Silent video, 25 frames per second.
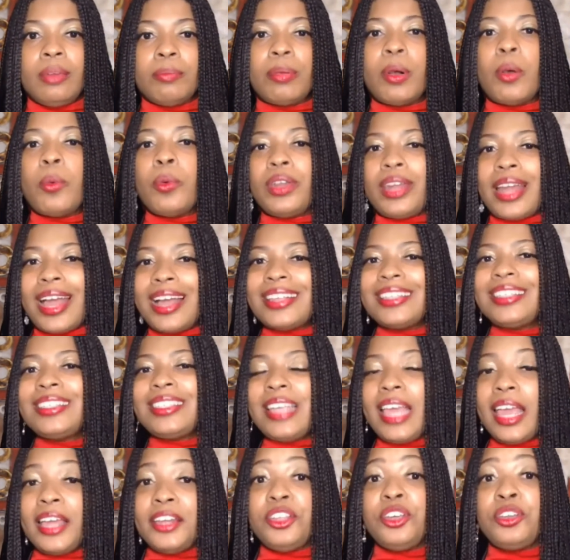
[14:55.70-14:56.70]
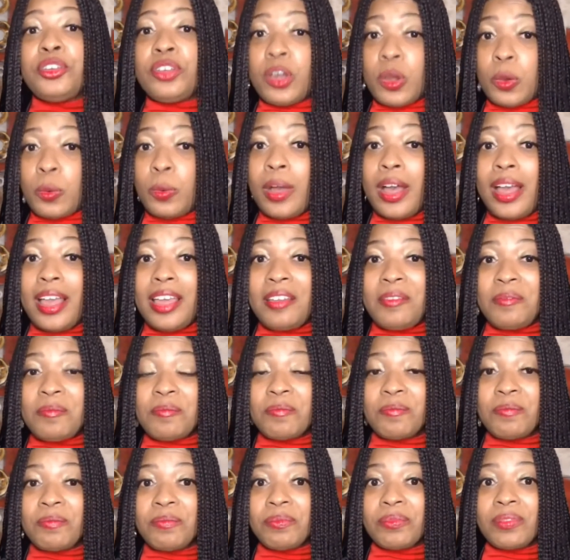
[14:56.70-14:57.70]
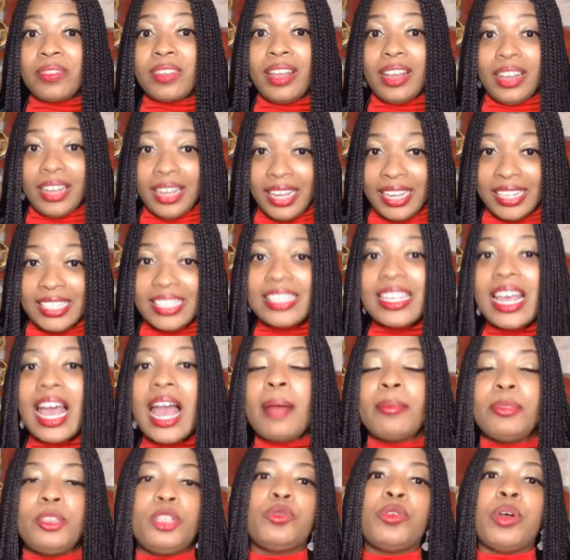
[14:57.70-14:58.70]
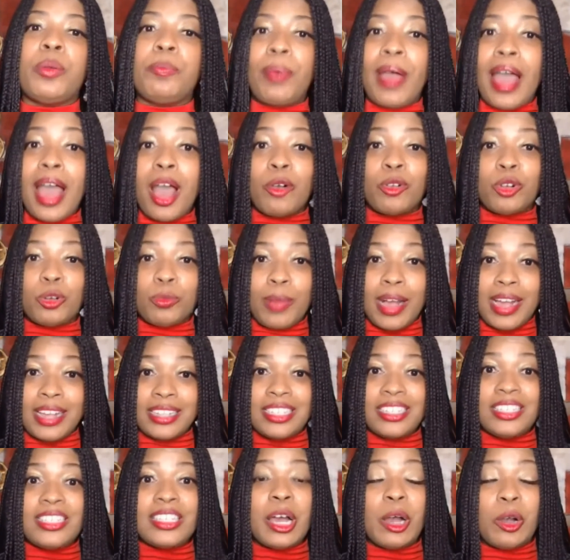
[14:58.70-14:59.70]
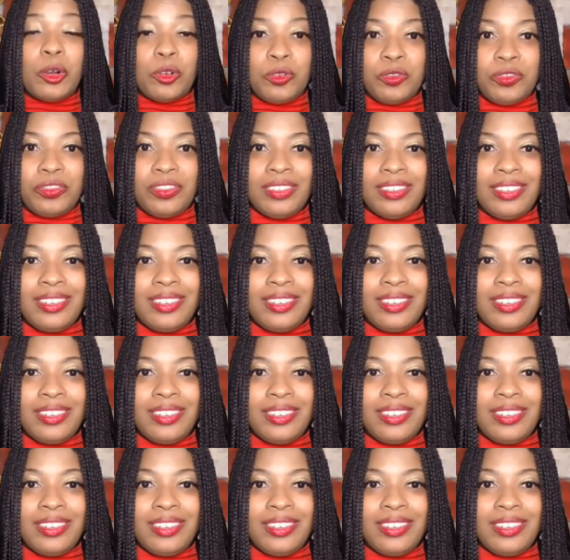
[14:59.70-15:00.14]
But when I said, you know what? It's time to empower myself.